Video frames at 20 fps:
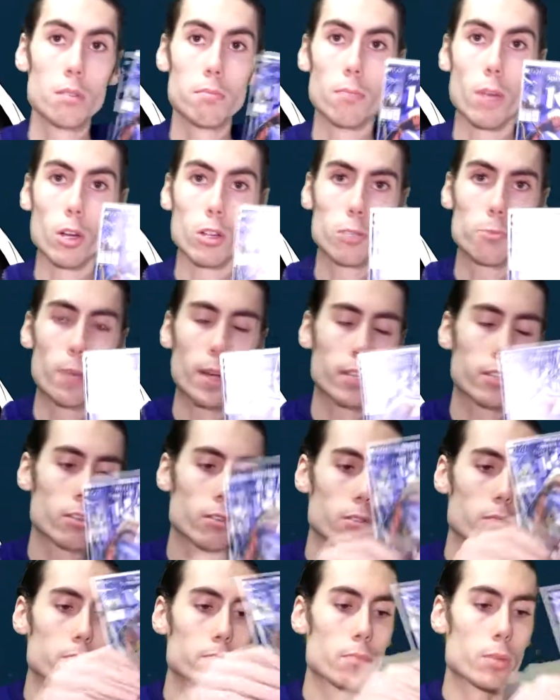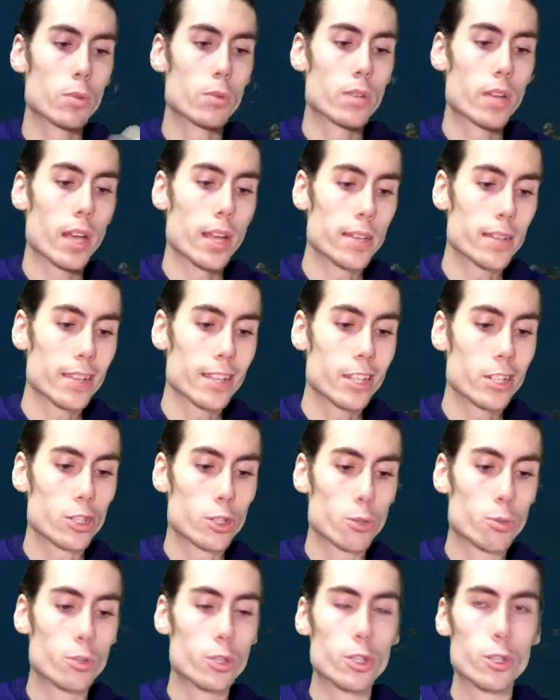Mark Spector, Moon Knight,
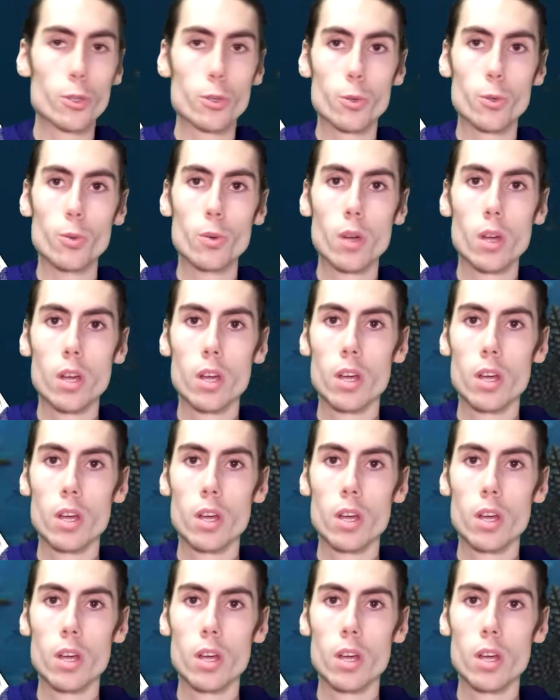issue 2.